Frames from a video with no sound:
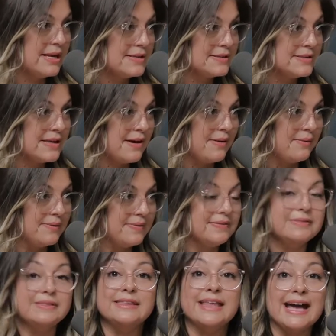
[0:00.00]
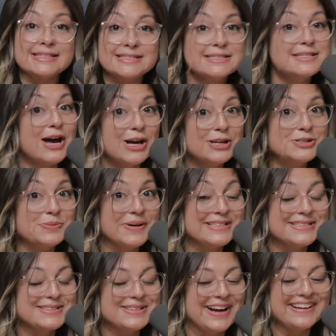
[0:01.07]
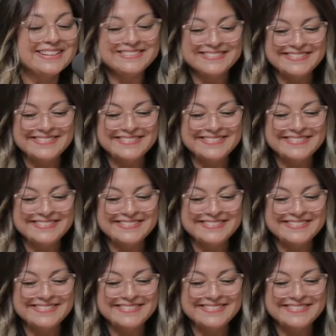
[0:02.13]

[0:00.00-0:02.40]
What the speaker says: That's a tongue twister,